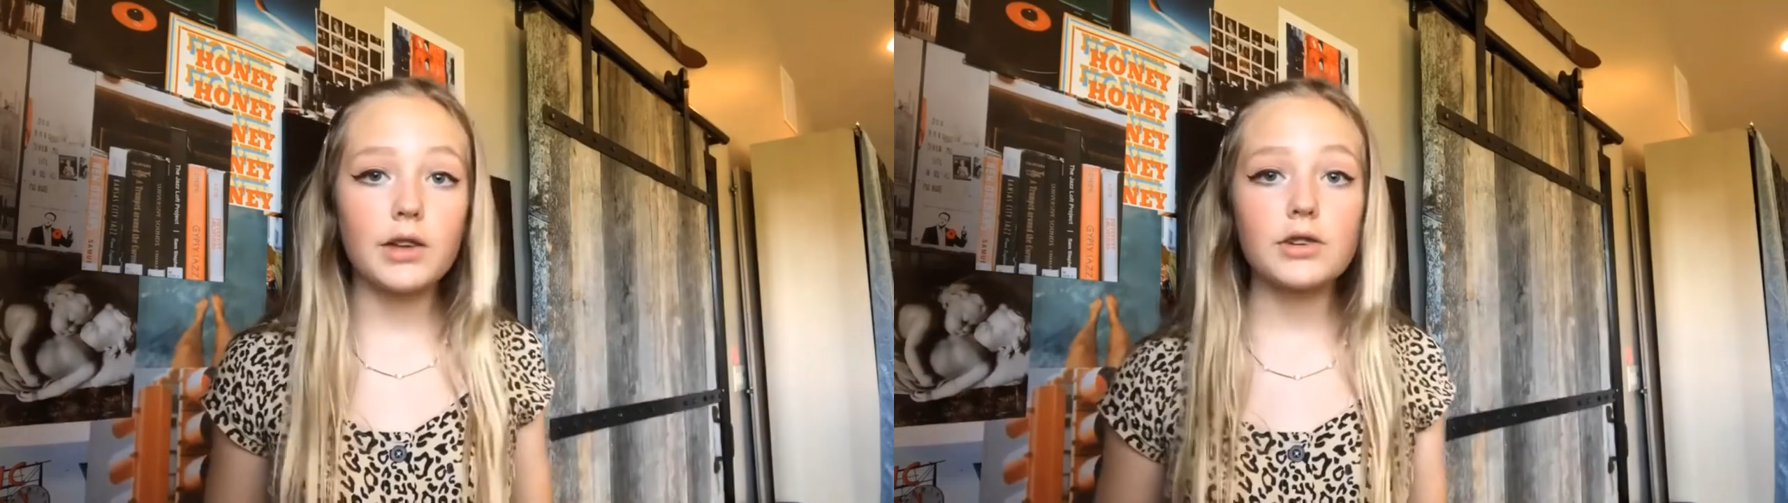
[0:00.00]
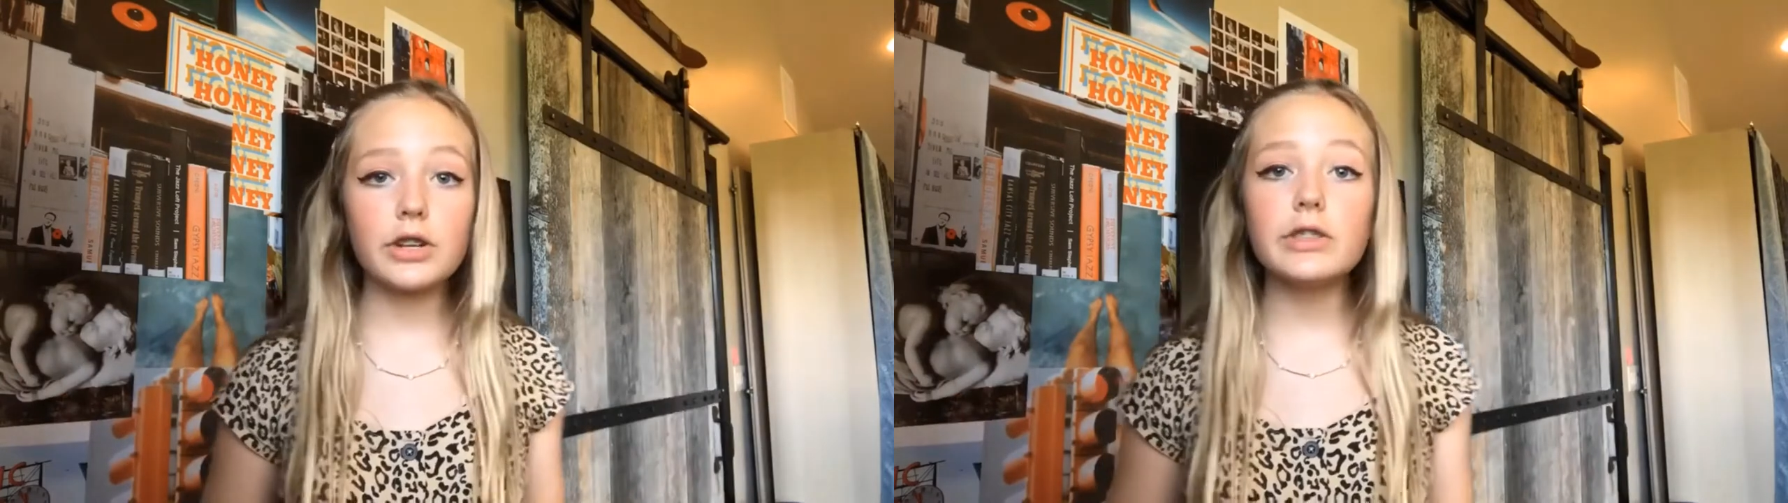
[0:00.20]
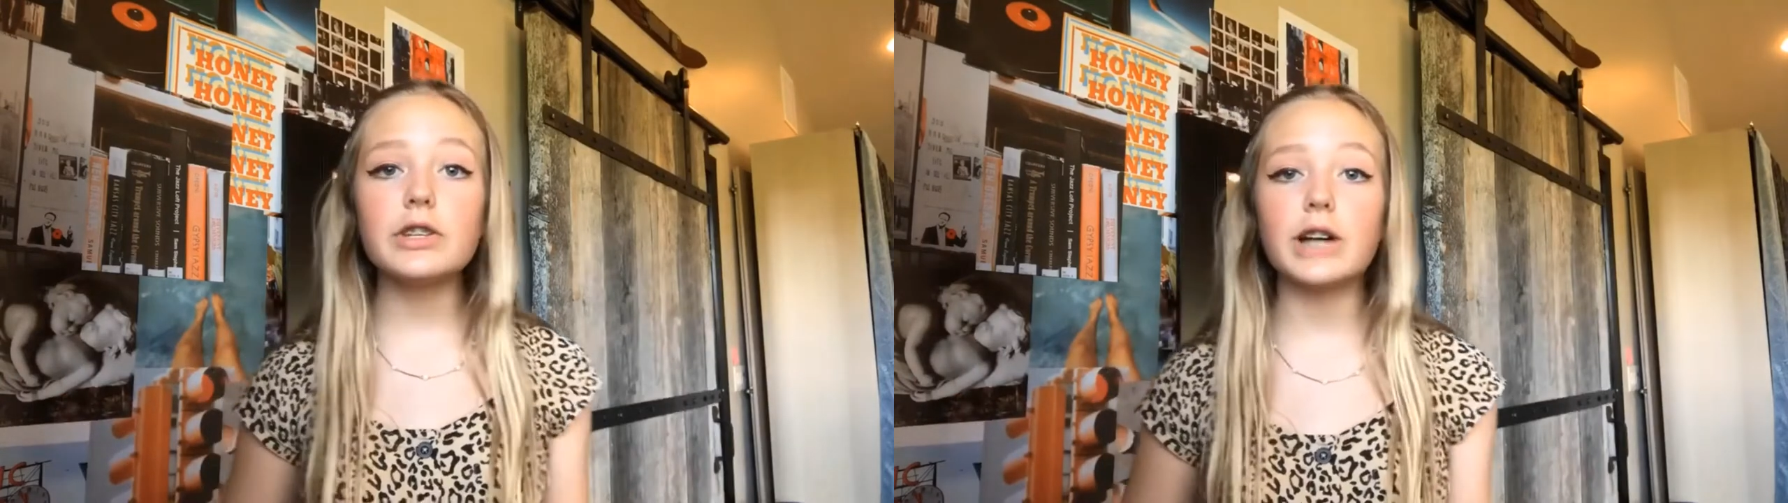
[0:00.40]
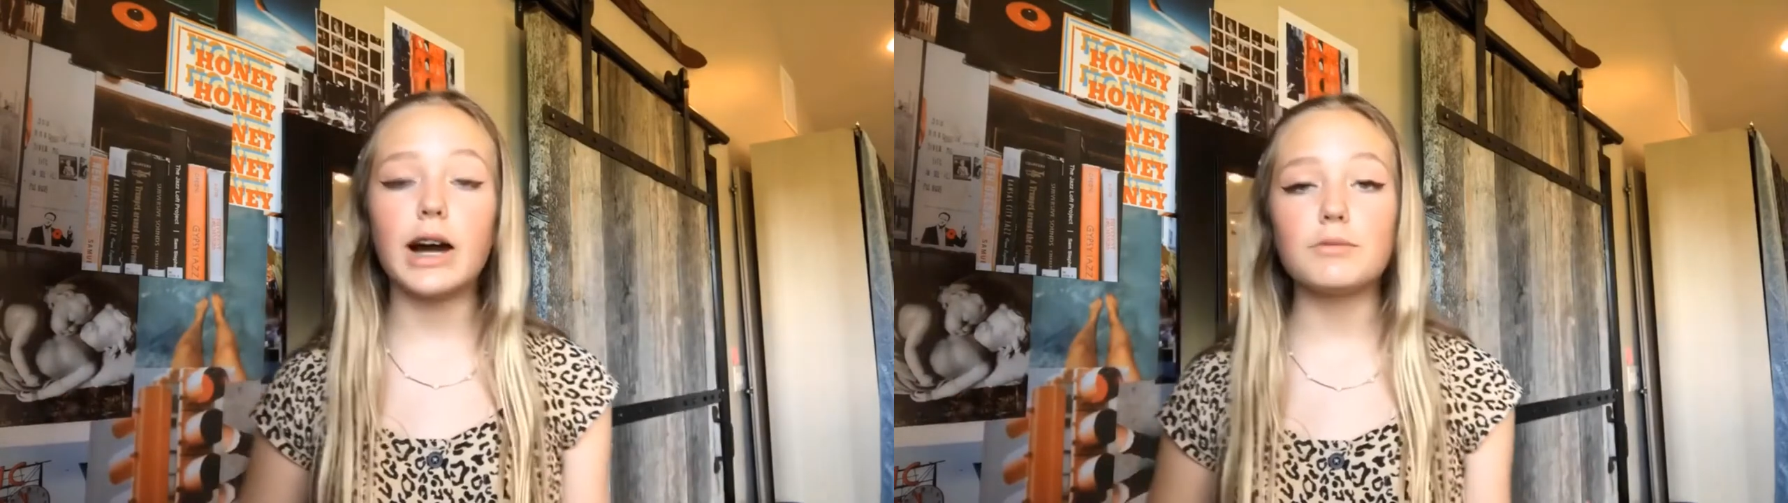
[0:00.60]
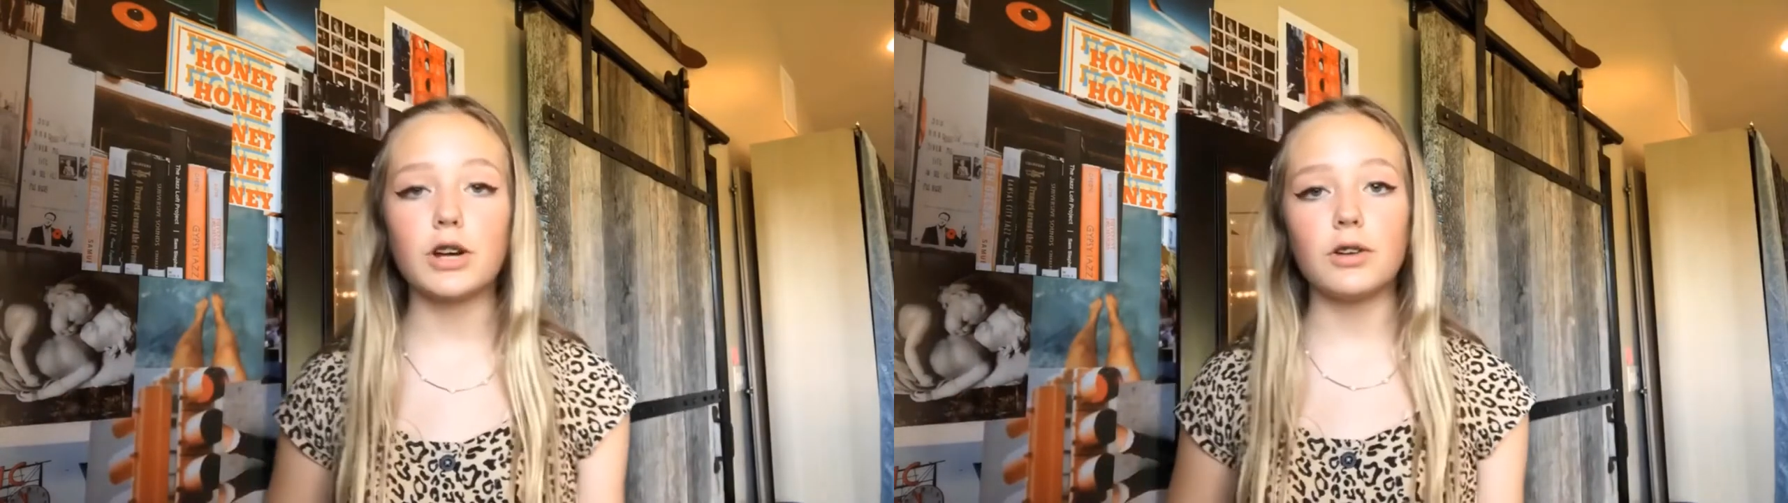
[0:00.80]
During the time
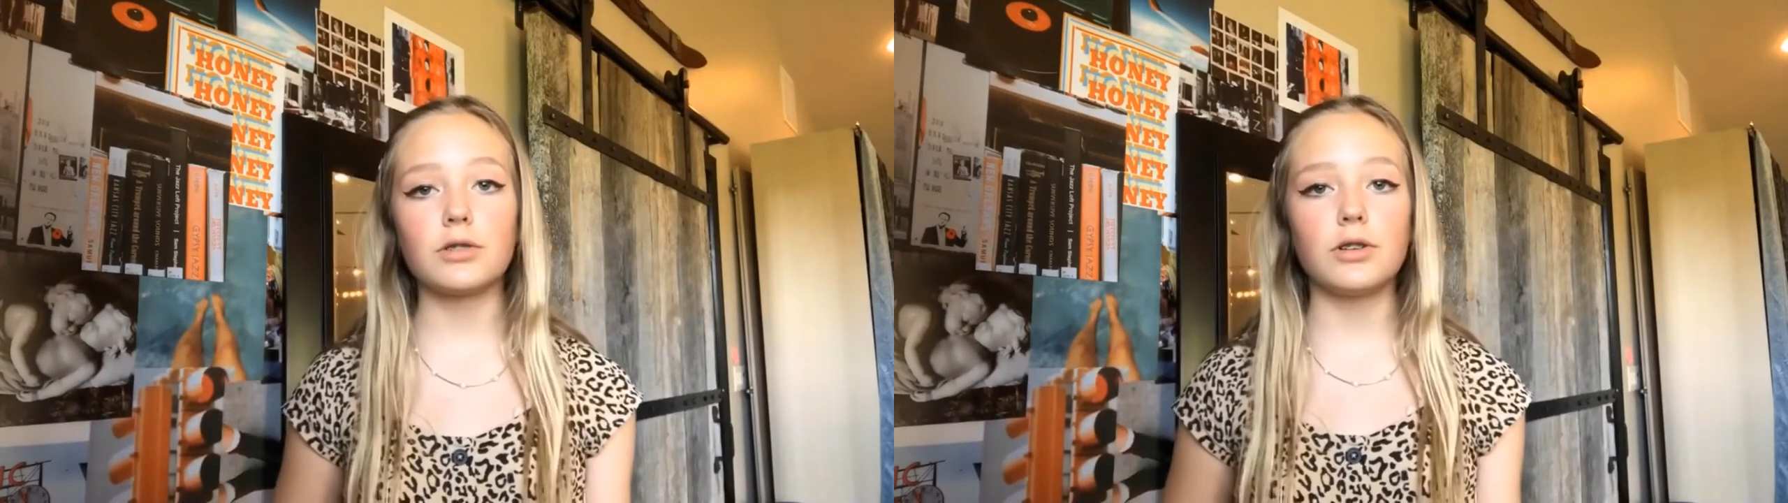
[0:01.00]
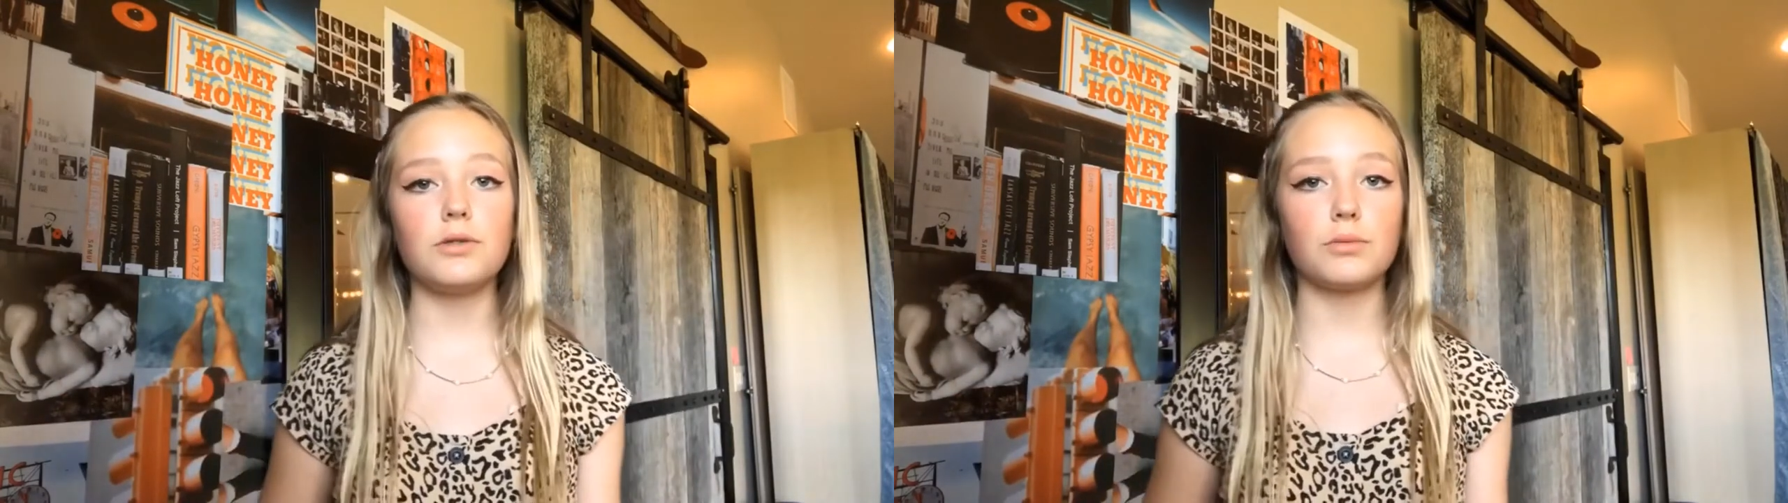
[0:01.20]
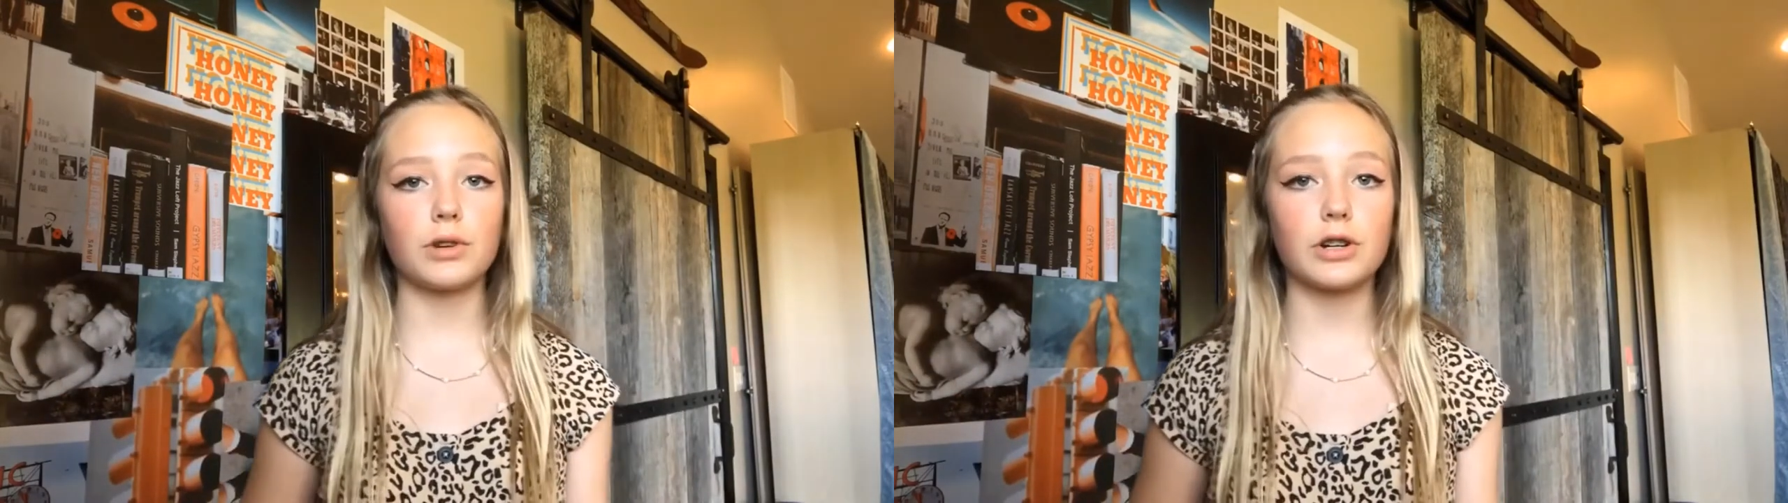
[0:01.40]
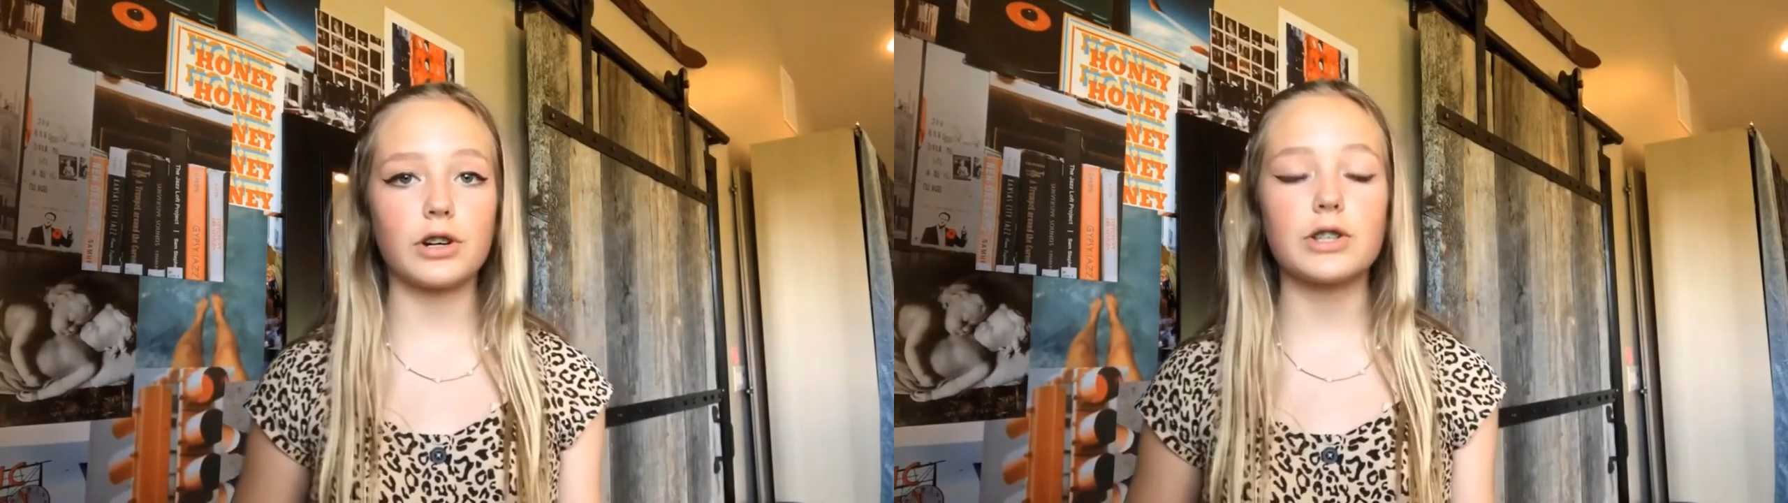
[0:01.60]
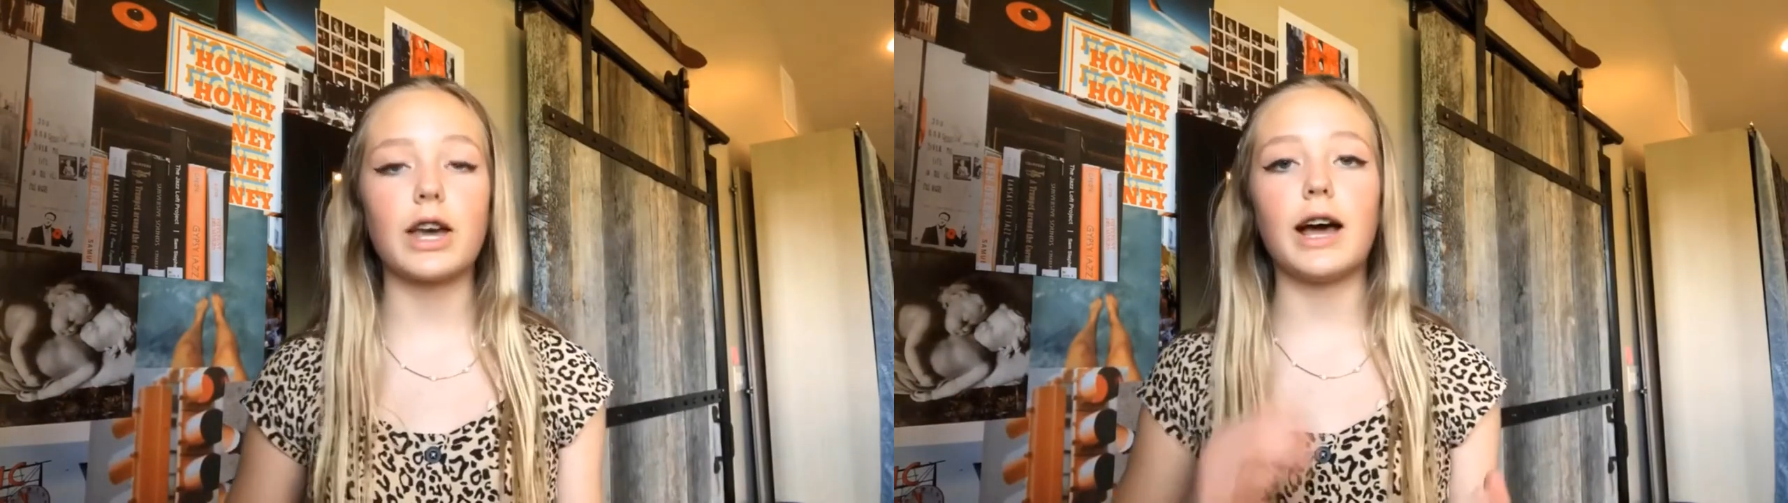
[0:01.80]
railroad workers